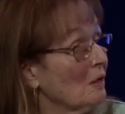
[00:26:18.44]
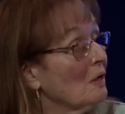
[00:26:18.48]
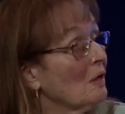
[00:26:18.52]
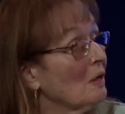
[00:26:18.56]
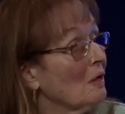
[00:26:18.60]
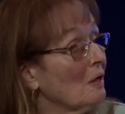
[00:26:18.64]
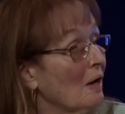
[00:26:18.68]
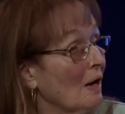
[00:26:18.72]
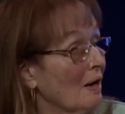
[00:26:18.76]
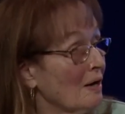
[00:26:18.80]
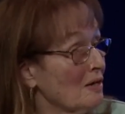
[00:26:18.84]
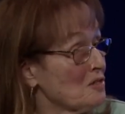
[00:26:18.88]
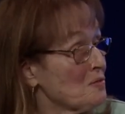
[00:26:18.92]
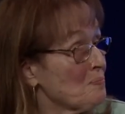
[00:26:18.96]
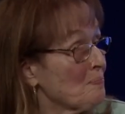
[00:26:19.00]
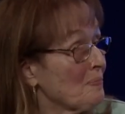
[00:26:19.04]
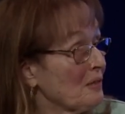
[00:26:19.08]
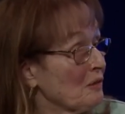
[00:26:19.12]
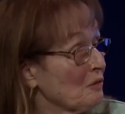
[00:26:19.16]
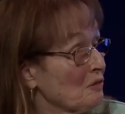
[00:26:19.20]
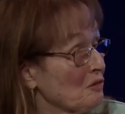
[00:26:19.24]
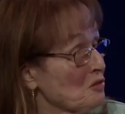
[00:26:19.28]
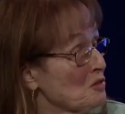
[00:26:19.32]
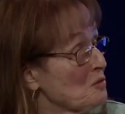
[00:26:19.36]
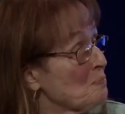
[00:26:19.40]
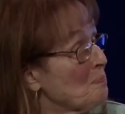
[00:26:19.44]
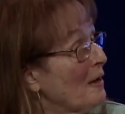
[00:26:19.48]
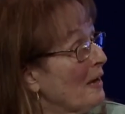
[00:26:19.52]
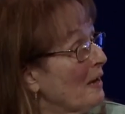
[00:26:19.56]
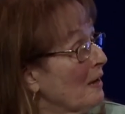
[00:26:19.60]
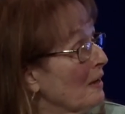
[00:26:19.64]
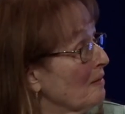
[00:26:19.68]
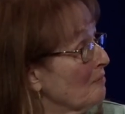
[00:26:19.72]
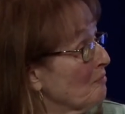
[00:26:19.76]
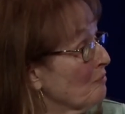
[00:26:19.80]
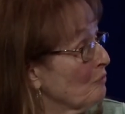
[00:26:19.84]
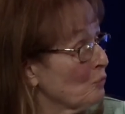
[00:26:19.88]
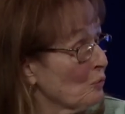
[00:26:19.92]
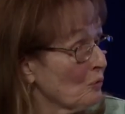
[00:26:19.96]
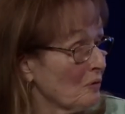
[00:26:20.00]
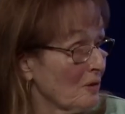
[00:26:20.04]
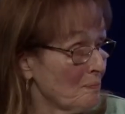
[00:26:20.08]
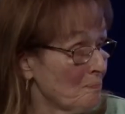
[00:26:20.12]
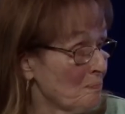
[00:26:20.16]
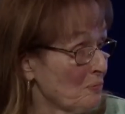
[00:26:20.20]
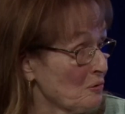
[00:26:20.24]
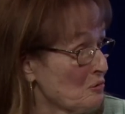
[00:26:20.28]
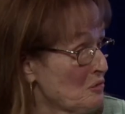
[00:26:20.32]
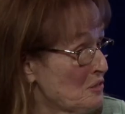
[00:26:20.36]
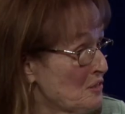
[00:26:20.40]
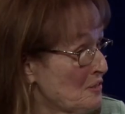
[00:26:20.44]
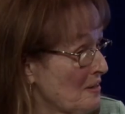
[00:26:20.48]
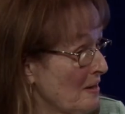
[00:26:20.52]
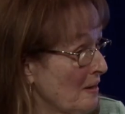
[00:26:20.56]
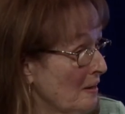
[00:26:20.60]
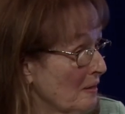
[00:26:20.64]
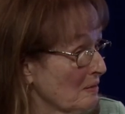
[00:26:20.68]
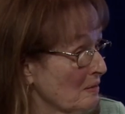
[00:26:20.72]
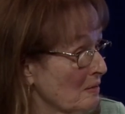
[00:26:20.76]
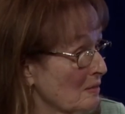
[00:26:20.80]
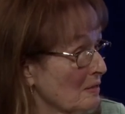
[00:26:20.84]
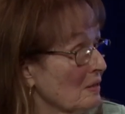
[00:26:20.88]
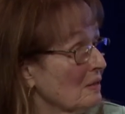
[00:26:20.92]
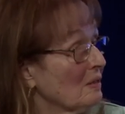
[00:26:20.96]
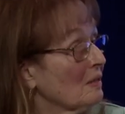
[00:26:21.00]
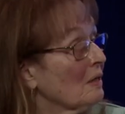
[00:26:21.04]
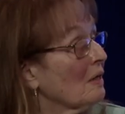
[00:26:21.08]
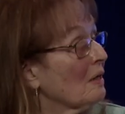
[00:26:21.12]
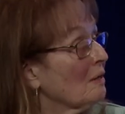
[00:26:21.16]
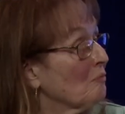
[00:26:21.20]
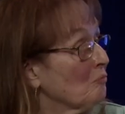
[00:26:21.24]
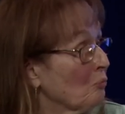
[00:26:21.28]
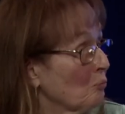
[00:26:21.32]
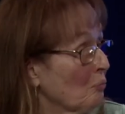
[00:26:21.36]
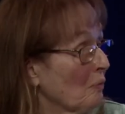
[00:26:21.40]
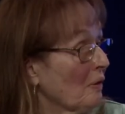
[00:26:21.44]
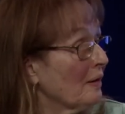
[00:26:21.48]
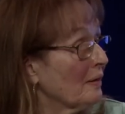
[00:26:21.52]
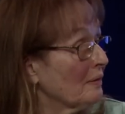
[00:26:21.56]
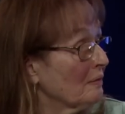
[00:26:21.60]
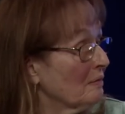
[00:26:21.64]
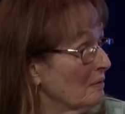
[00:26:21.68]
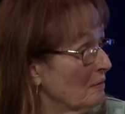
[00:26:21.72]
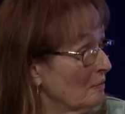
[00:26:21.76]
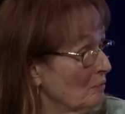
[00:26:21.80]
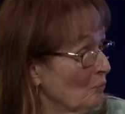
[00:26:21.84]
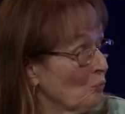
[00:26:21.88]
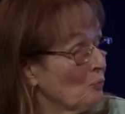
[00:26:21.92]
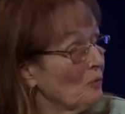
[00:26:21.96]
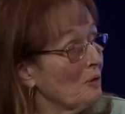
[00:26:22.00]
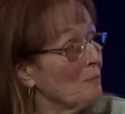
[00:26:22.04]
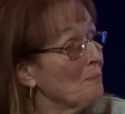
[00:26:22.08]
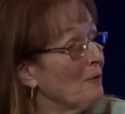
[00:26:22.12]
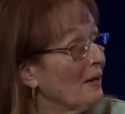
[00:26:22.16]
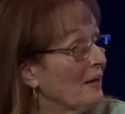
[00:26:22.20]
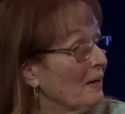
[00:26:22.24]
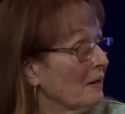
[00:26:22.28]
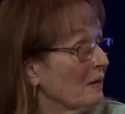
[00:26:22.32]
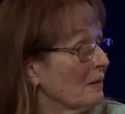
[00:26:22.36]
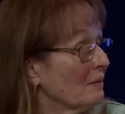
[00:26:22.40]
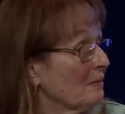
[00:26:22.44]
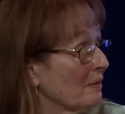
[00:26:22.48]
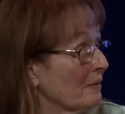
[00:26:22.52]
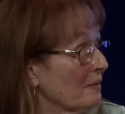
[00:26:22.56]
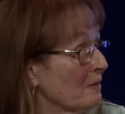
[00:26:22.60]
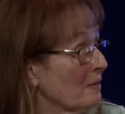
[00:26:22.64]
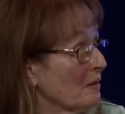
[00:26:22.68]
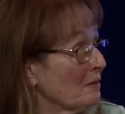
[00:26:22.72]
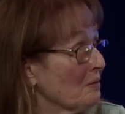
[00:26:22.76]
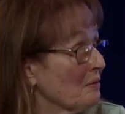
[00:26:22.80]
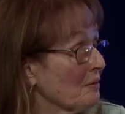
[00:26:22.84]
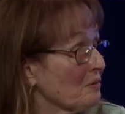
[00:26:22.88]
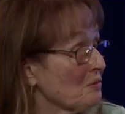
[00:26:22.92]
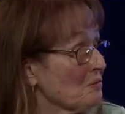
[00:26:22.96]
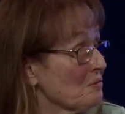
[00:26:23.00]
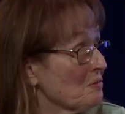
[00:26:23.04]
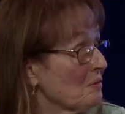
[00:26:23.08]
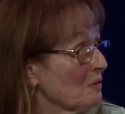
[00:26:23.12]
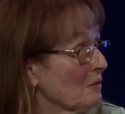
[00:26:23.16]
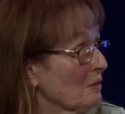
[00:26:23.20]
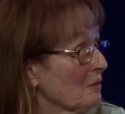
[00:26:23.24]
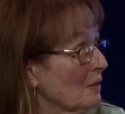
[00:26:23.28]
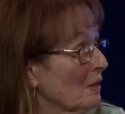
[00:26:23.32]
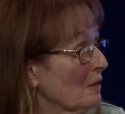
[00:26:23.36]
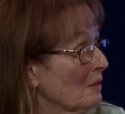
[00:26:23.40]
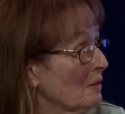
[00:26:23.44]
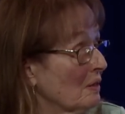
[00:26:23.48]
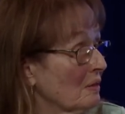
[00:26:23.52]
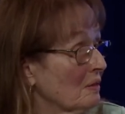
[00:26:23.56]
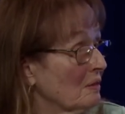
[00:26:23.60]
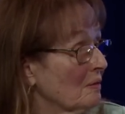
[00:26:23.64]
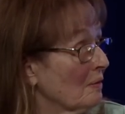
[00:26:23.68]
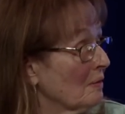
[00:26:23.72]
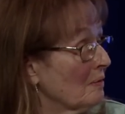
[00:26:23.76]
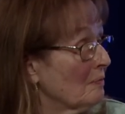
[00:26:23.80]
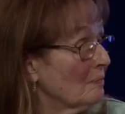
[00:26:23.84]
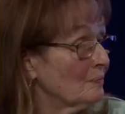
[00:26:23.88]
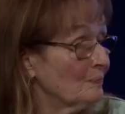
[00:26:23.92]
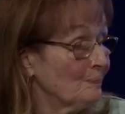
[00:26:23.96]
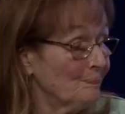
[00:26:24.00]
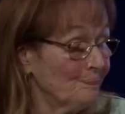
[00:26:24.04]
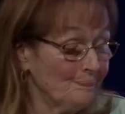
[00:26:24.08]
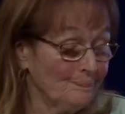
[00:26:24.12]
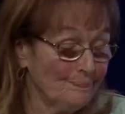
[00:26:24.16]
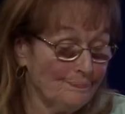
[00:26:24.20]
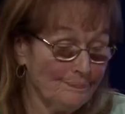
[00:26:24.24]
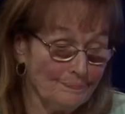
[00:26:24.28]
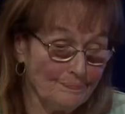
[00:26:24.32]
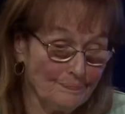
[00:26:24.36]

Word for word: hospitals right. pay forty percent yeah. of what we pay in the yeah, others. And again, that's that the policy at